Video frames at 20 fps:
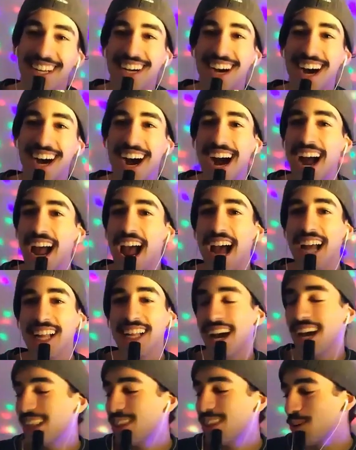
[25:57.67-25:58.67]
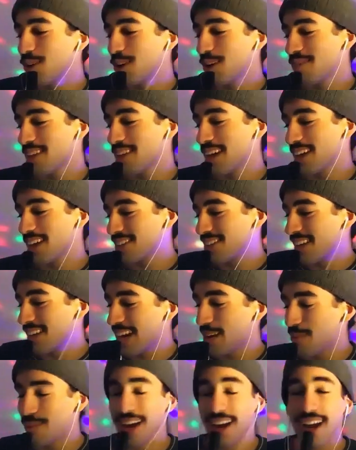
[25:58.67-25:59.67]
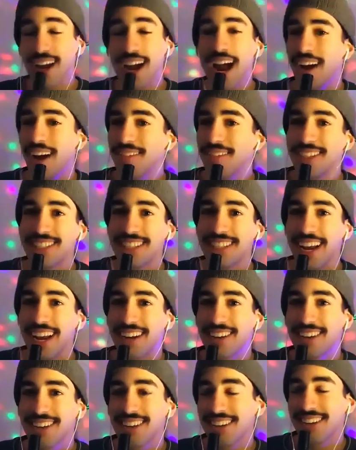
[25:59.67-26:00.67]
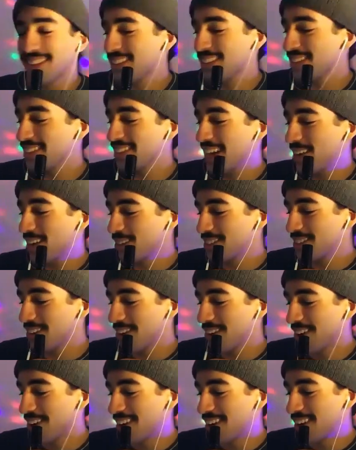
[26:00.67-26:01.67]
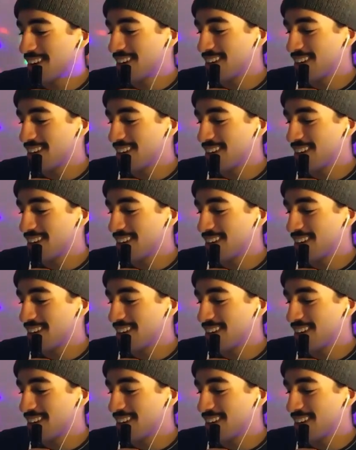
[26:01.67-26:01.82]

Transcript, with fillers: I, had, I, thought of that, and I'm like, I have to say it. Yeah. That was so good.